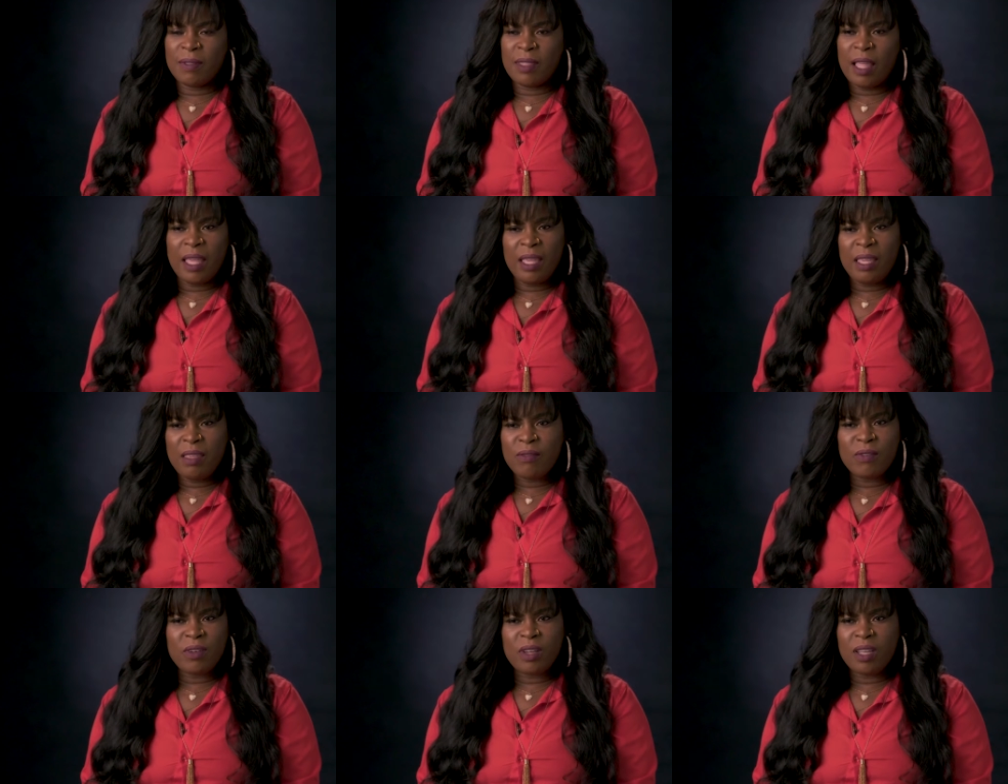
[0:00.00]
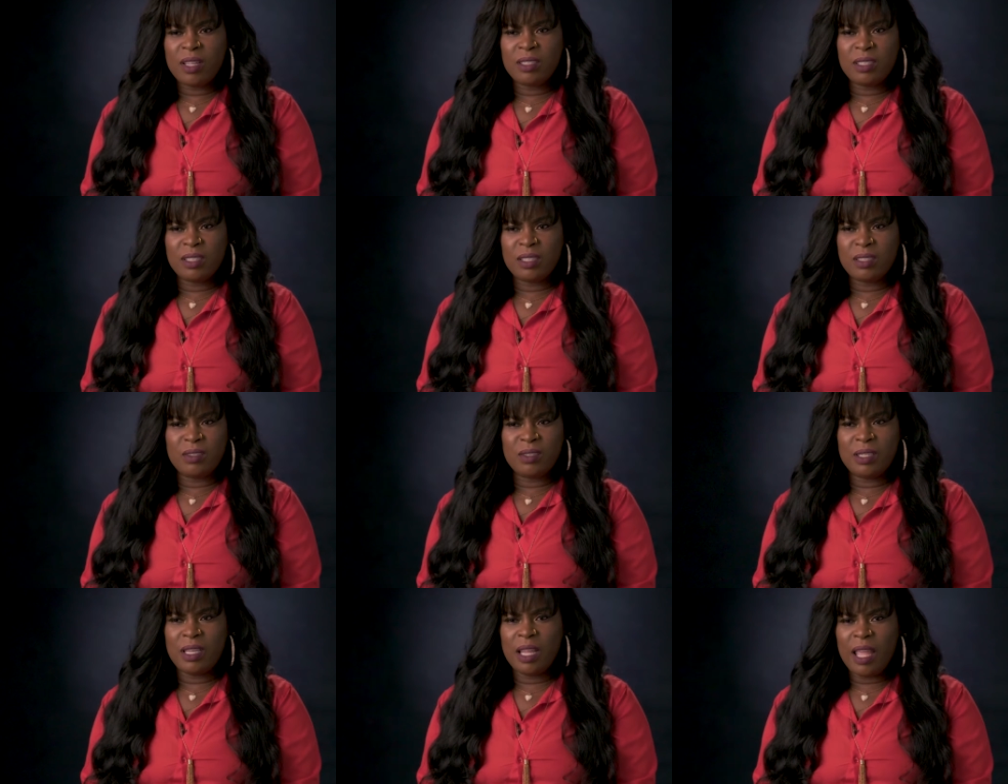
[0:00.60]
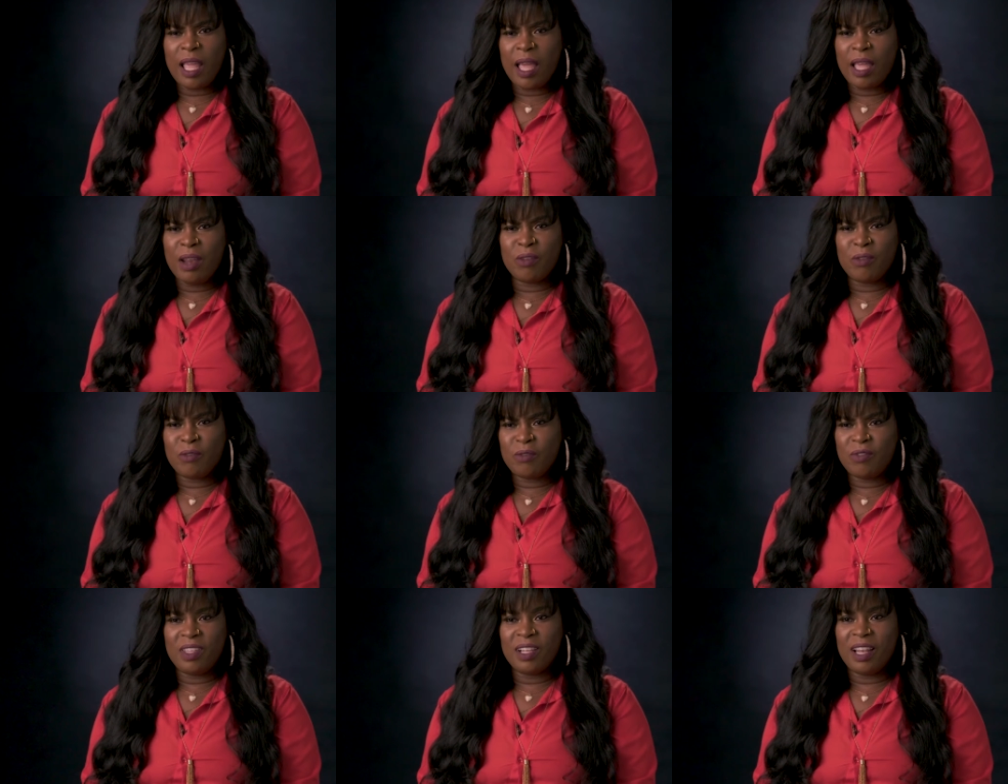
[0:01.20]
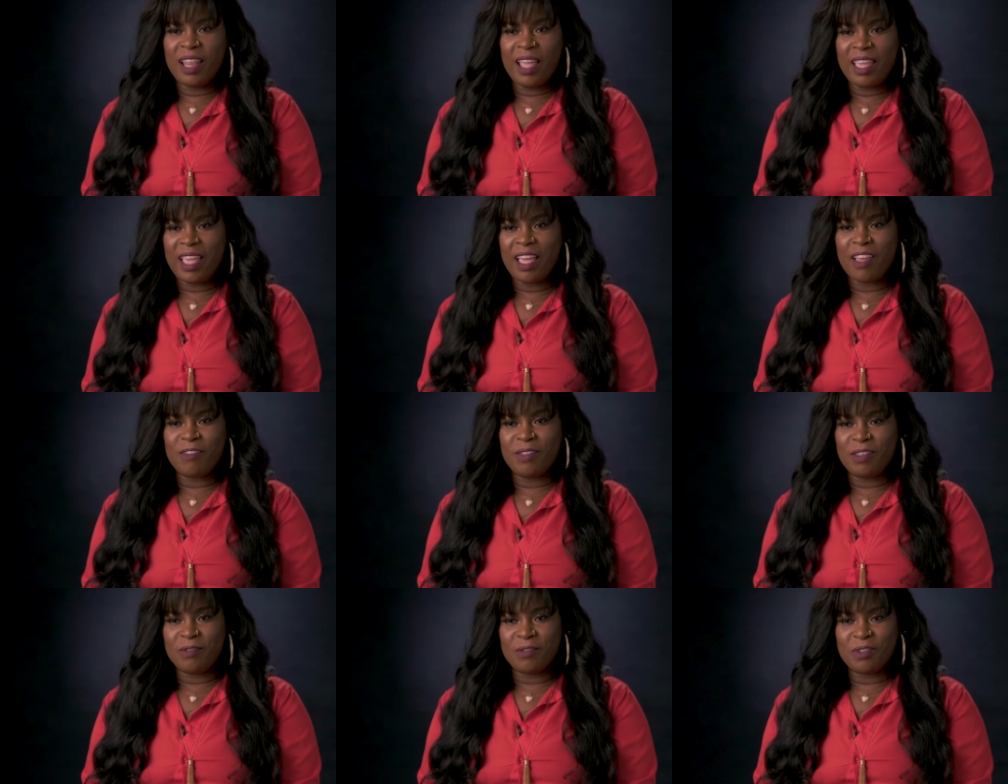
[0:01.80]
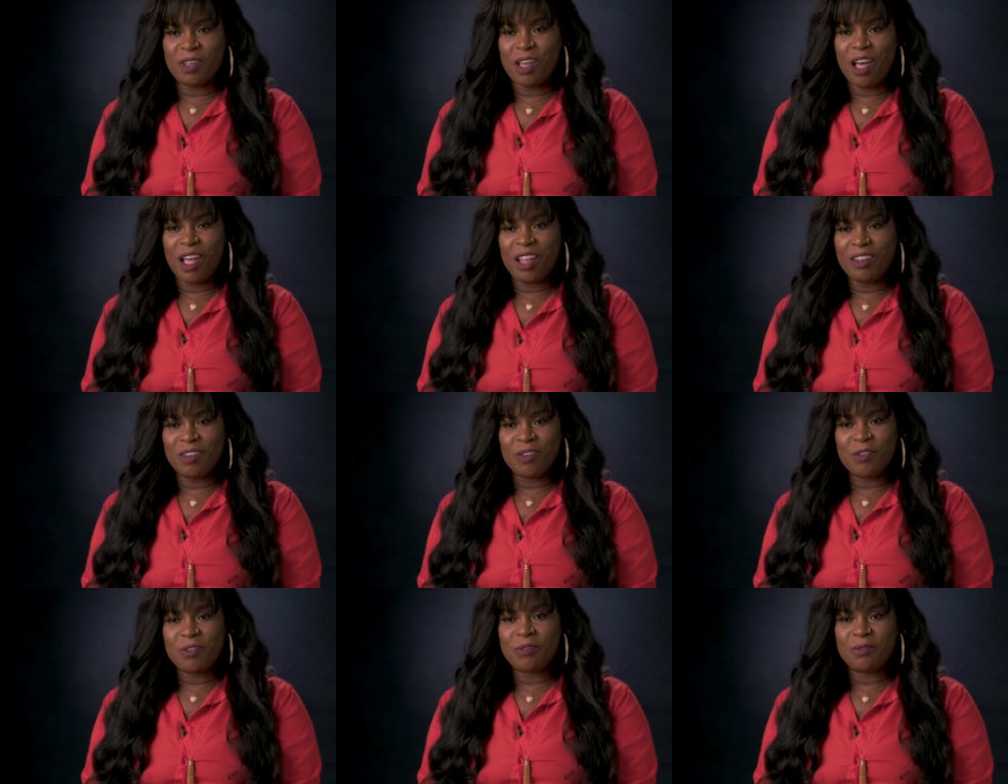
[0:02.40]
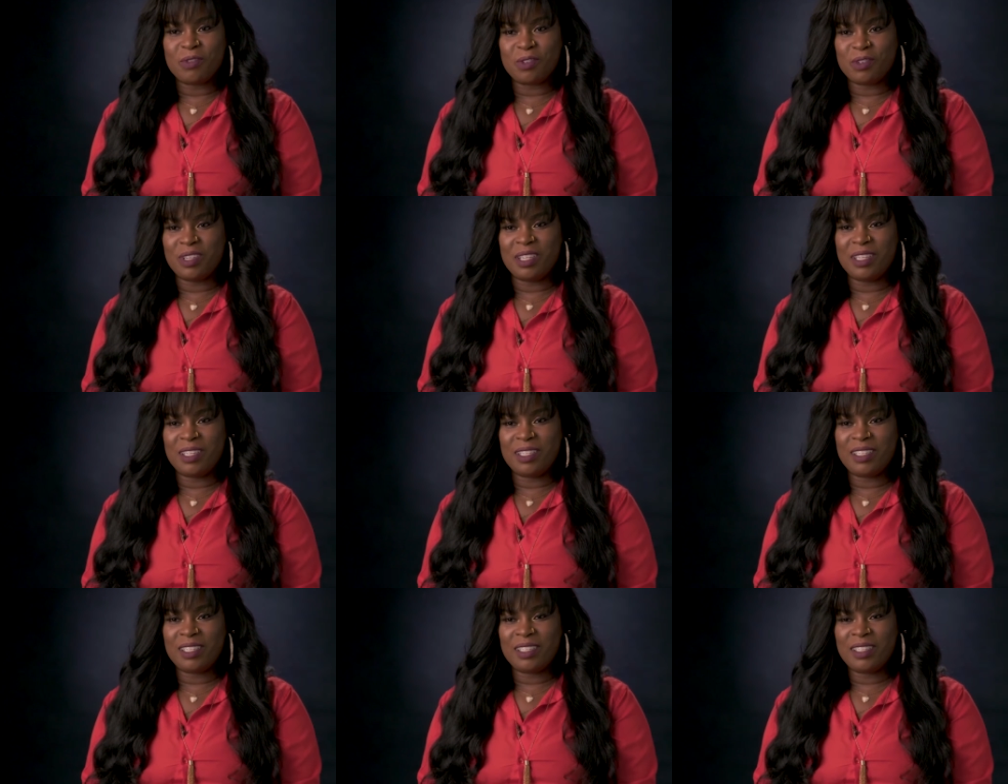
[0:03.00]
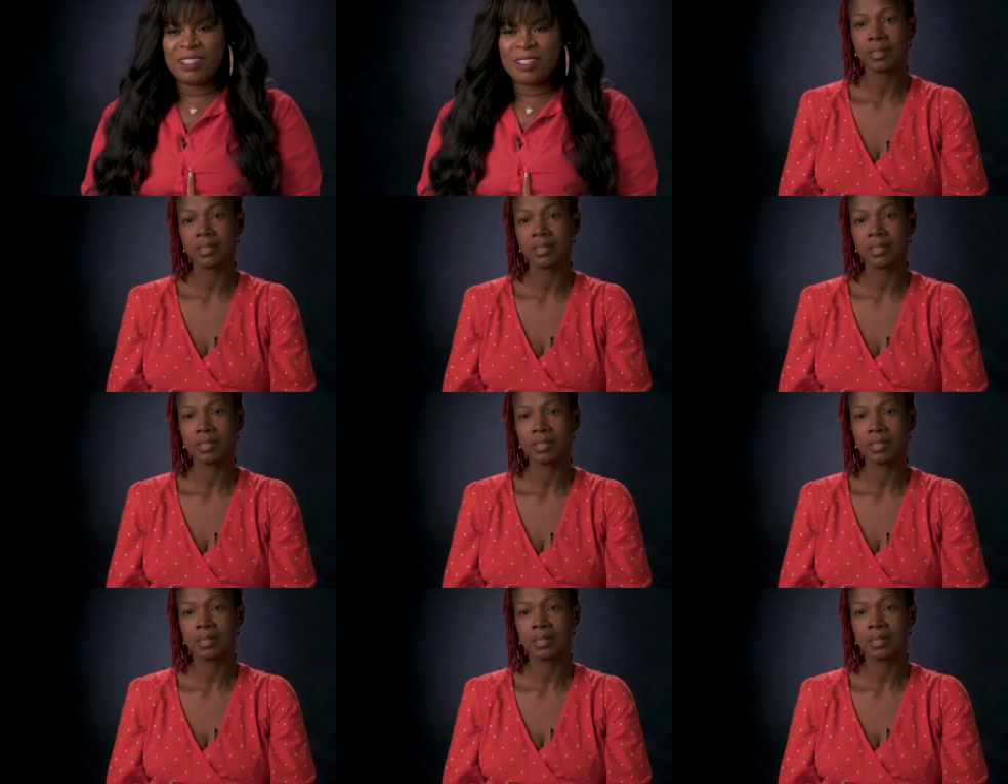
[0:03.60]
that even until today, I don't feel like I've even gotten over it.